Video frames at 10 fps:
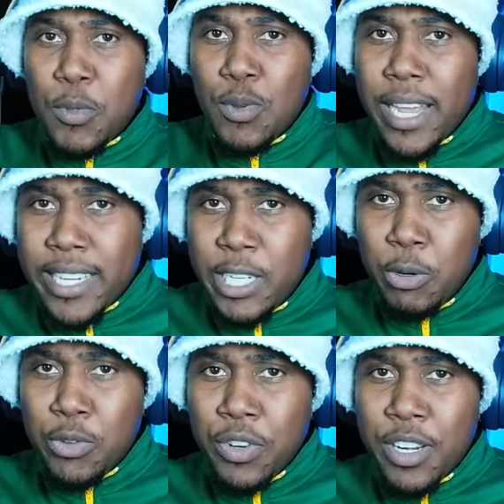You like
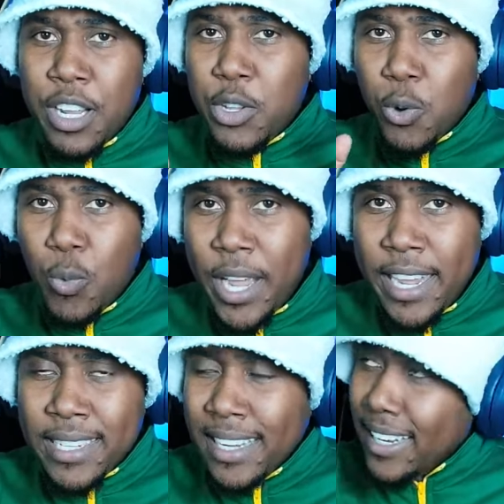children, you're
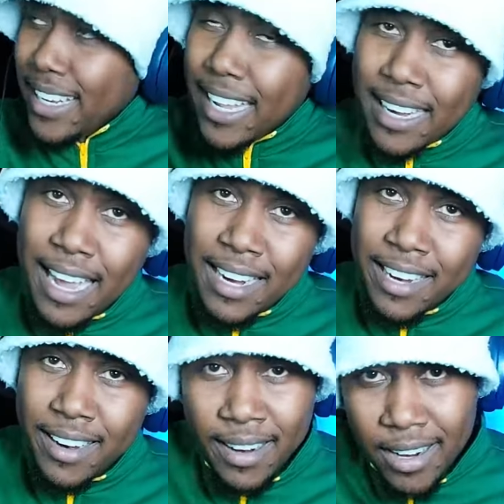weird, get out of
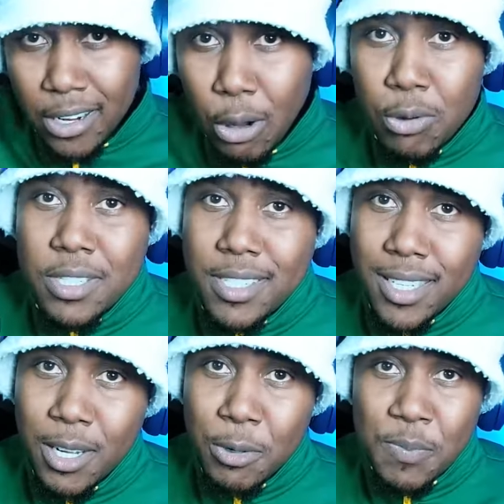here, go to
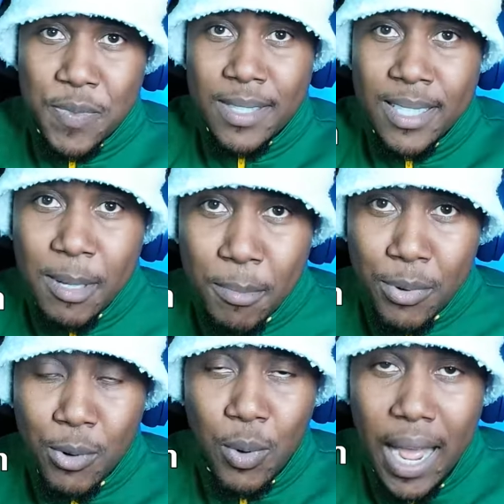jail.
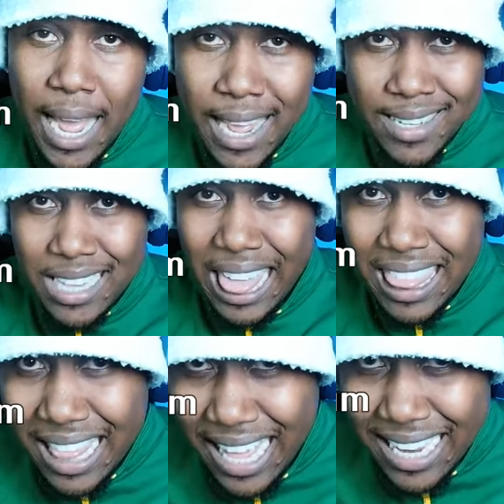Simple as
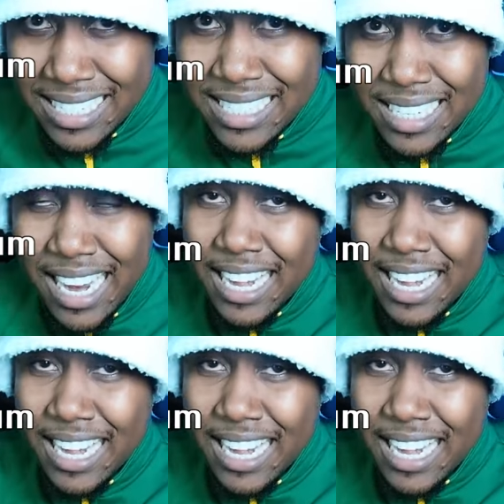that.